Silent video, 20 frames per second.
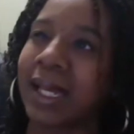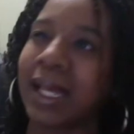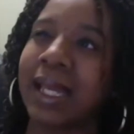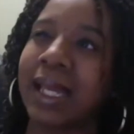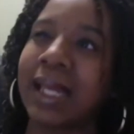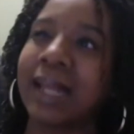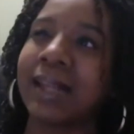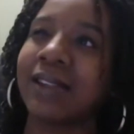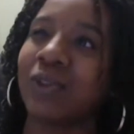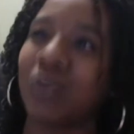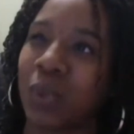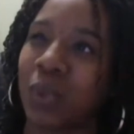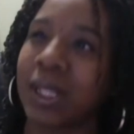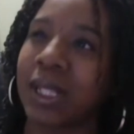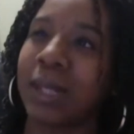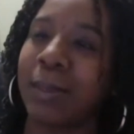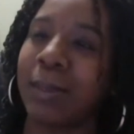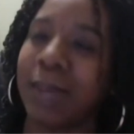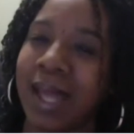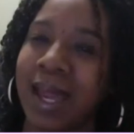He is
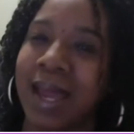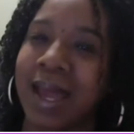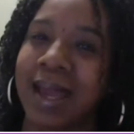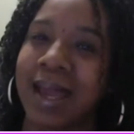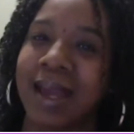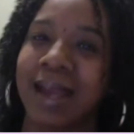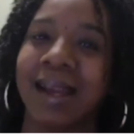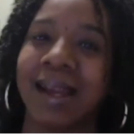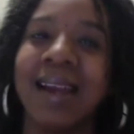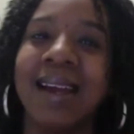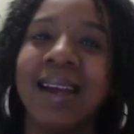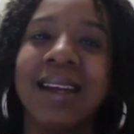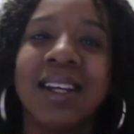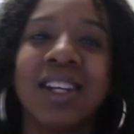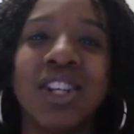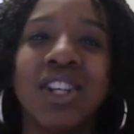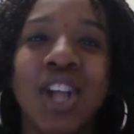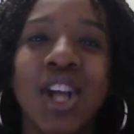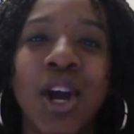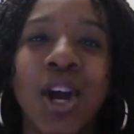really big.
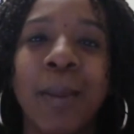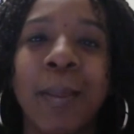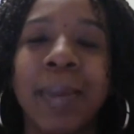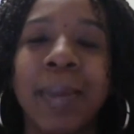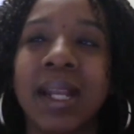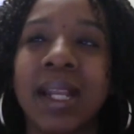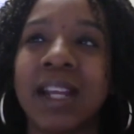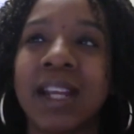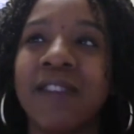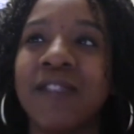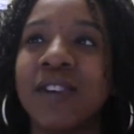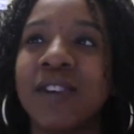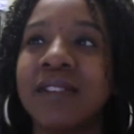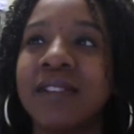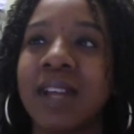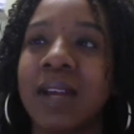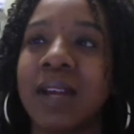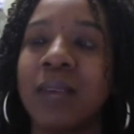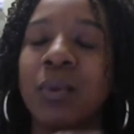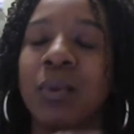You know, but if you
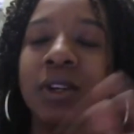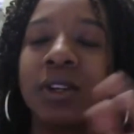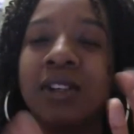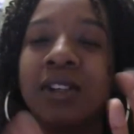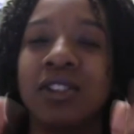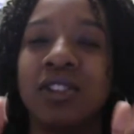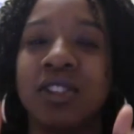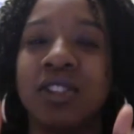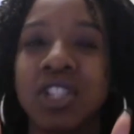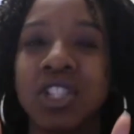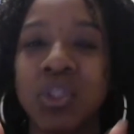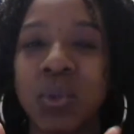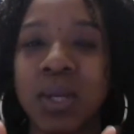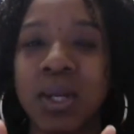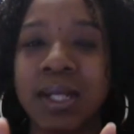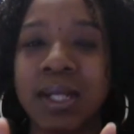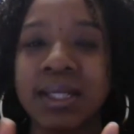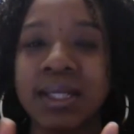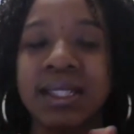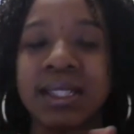say we're gonna do the
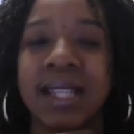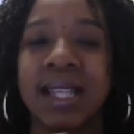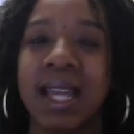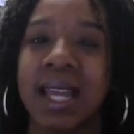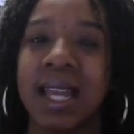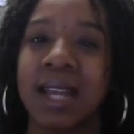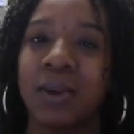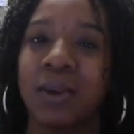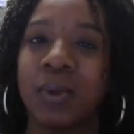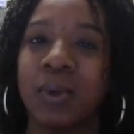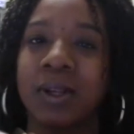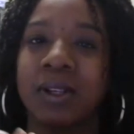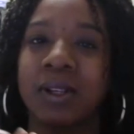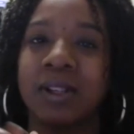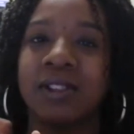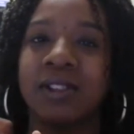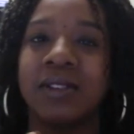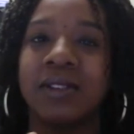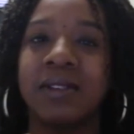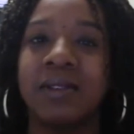trunk today, or we're
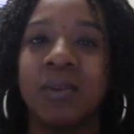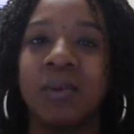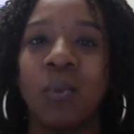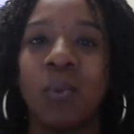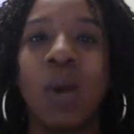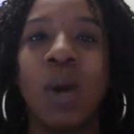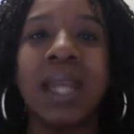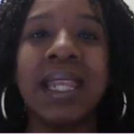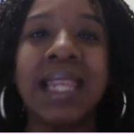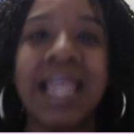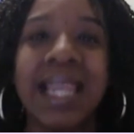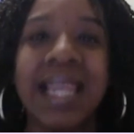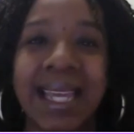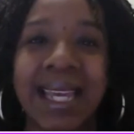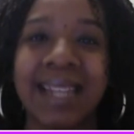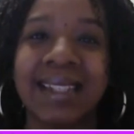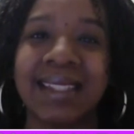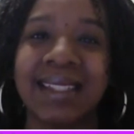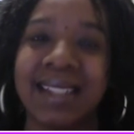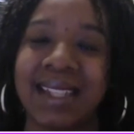gonna do one
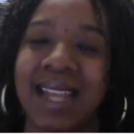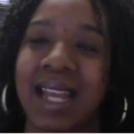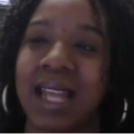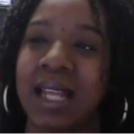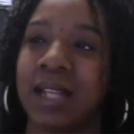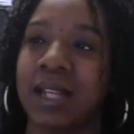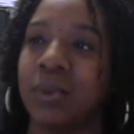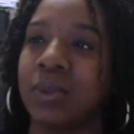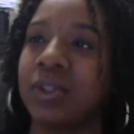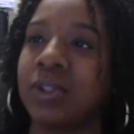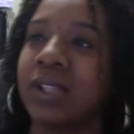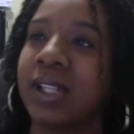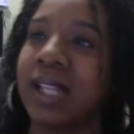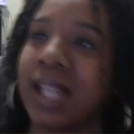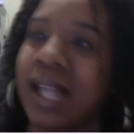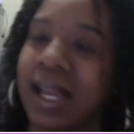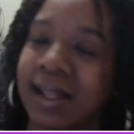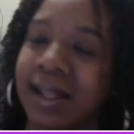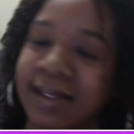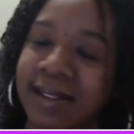leg today, and then we'll do the
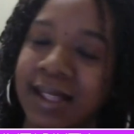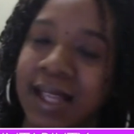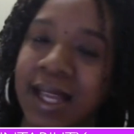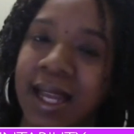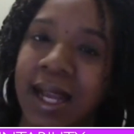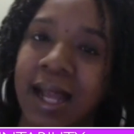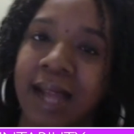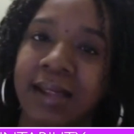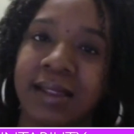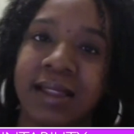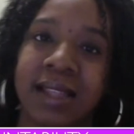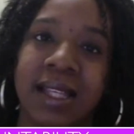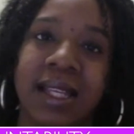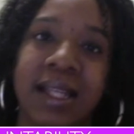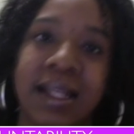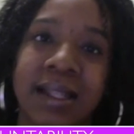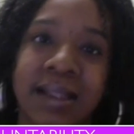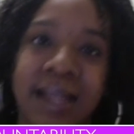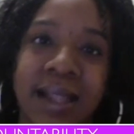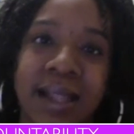next leg, I
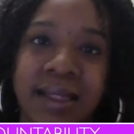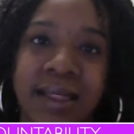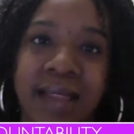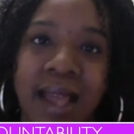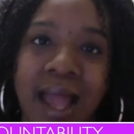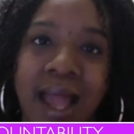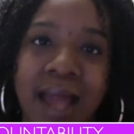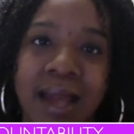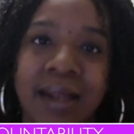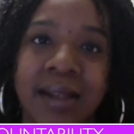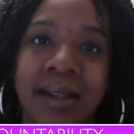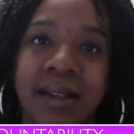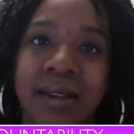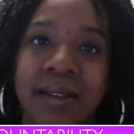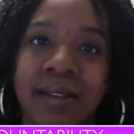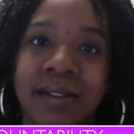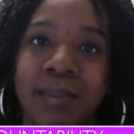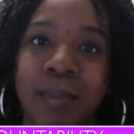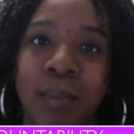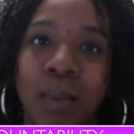think that
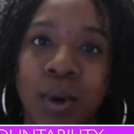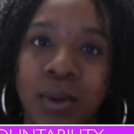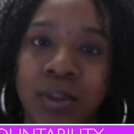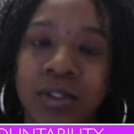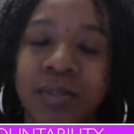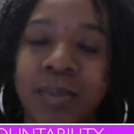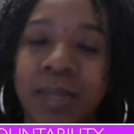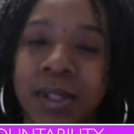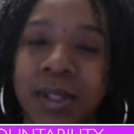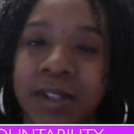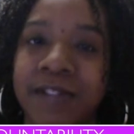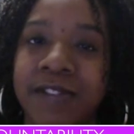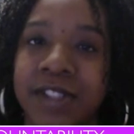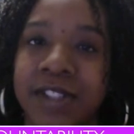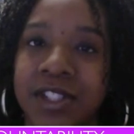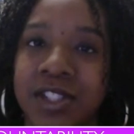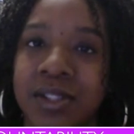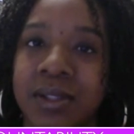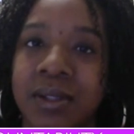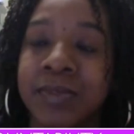is most
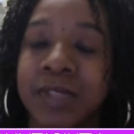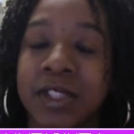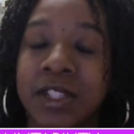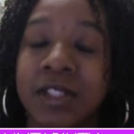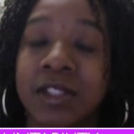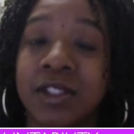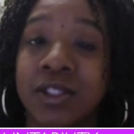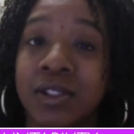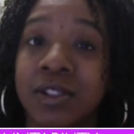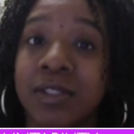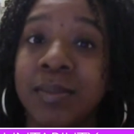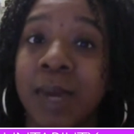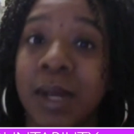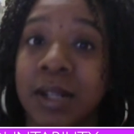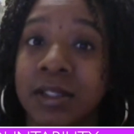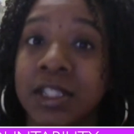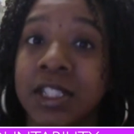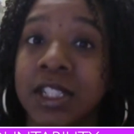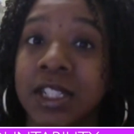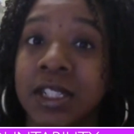beneficial to do
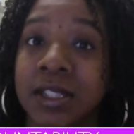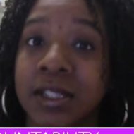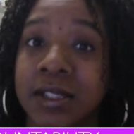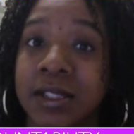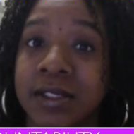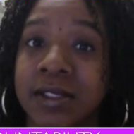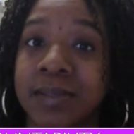small chunks.